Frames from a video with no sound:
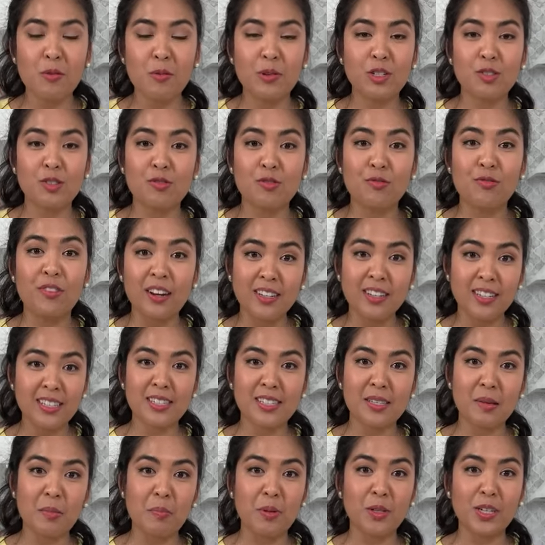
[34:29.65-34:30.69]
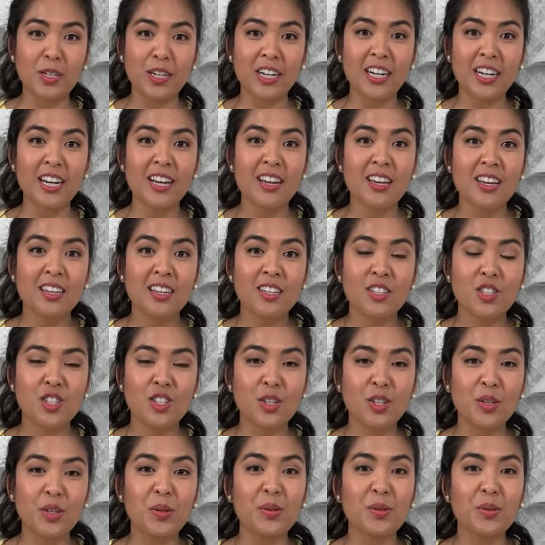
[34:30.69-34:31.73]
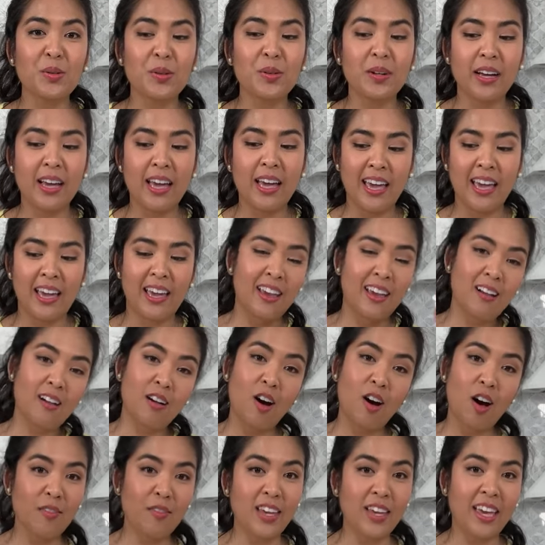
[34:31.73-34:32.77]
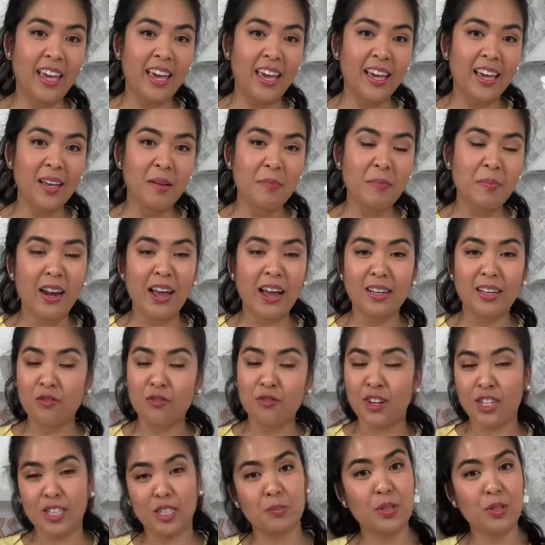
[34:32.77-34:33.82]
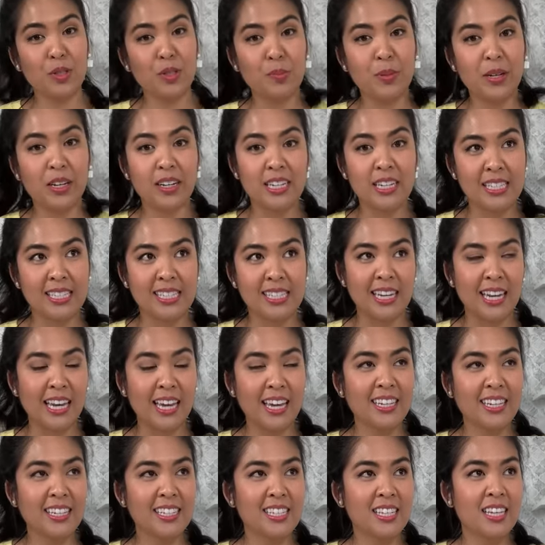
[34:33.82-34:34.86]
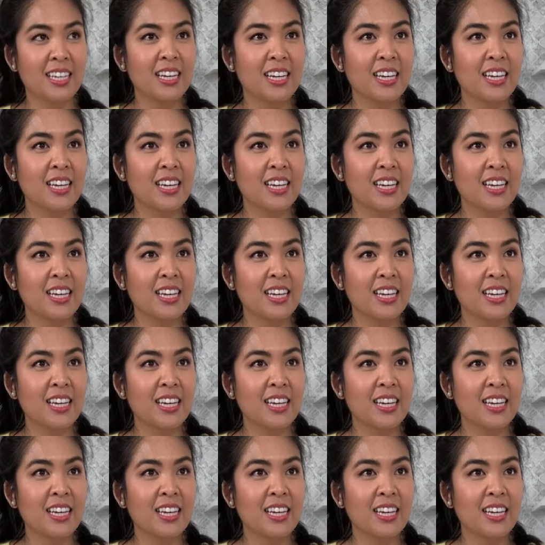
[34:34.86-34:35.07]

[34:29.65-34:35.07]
which is very similar to a coffee cake but has fresh blueberries in it.